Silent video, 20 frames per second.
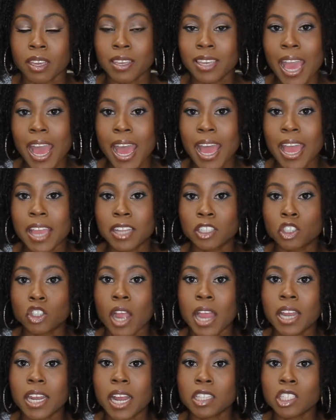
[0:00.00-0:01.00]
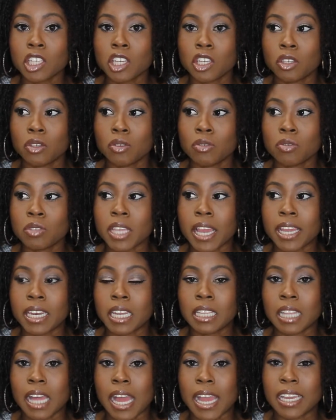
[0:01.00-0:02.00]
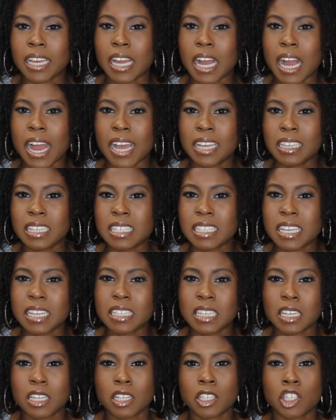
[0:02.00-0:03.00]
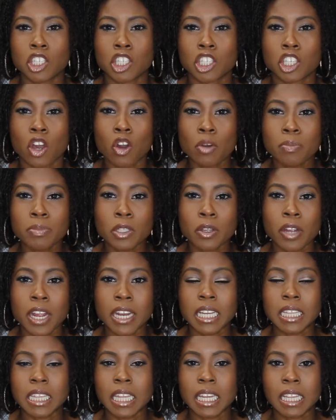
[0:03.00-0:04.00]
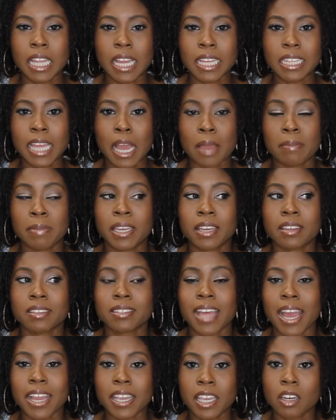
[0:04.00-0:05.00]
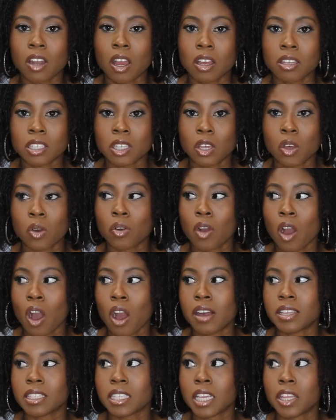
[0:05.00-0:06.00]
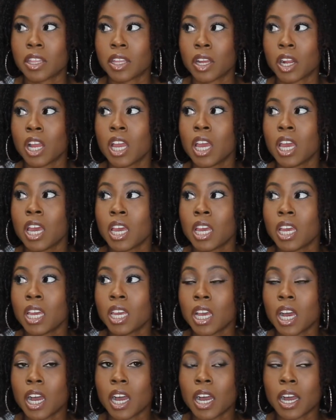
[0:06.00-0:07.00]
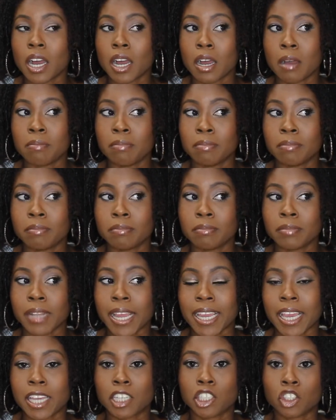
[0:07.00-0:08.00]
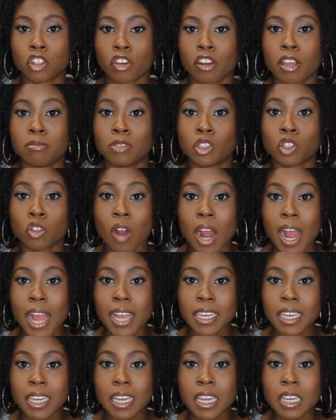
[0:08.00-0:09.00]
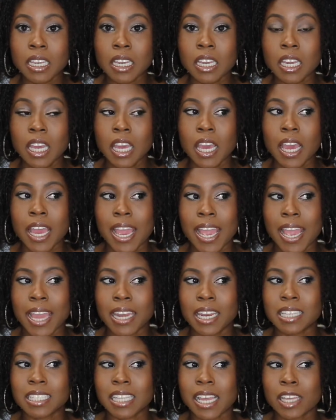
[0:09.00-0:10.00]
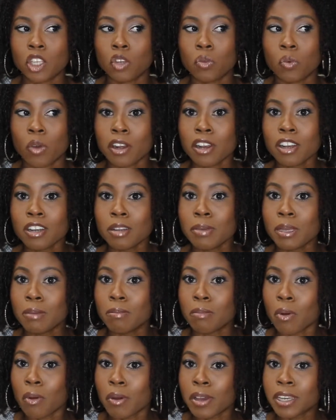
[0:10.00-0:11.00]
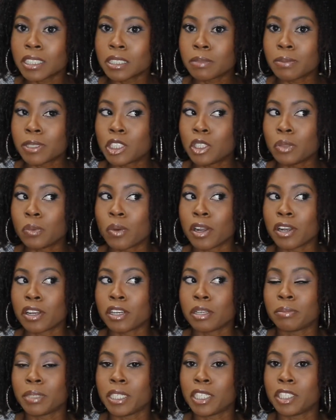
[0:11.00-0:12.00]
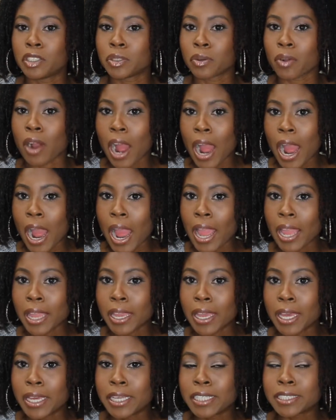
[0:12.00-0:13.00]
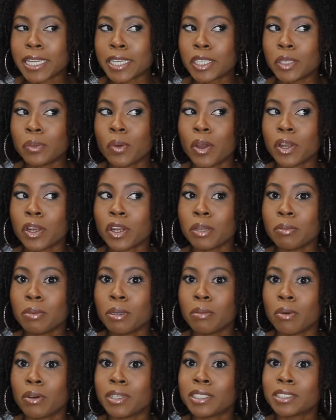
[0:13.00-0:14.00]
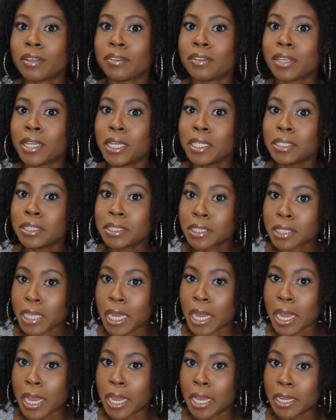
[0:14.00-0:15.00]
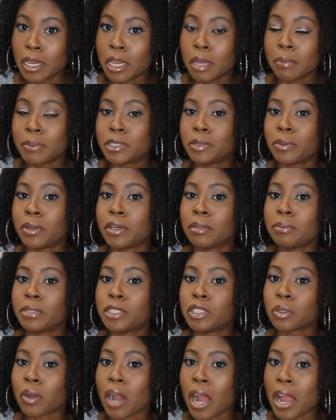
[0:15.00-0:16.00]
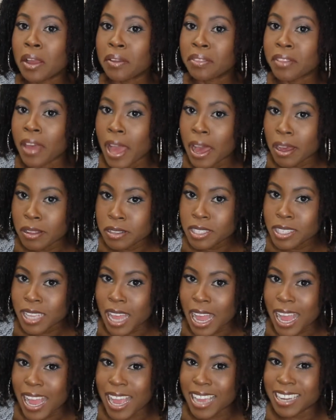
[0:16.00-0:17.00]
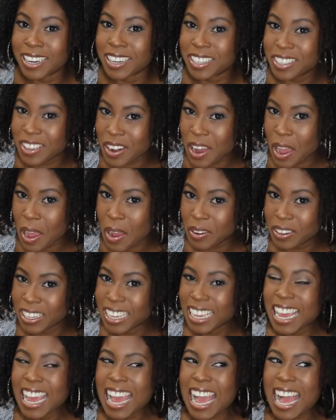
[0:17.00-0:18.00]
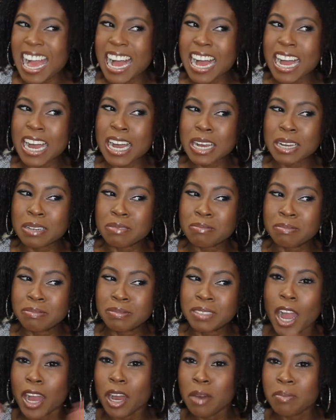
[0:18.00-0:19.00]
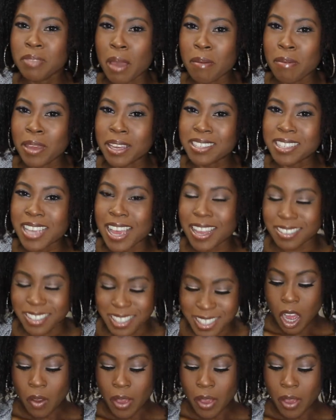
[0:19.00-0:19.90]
Yeah, and try not to use any like highly scented soaps or anything like that, because that can also cause either like extreme drying. And it's like, you want her to be moist, but you want her to be dry. It's like you want her to be moist on the inside, but you want her to be dry on the outside, you know? I hope that makes sense.